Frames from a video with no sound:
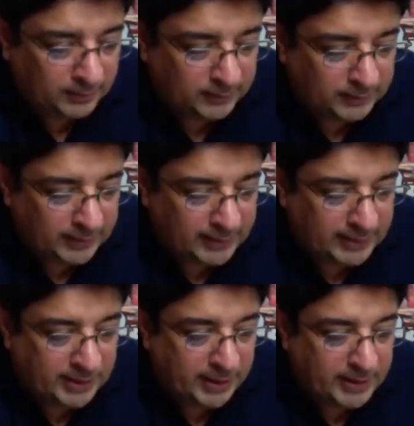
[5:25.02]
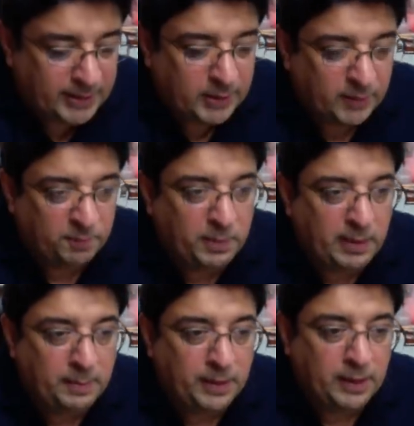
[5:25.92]
then the chances of
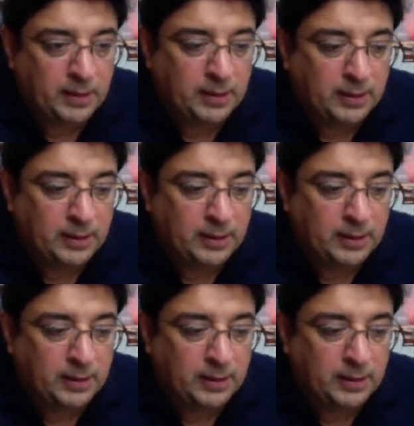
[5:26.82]
people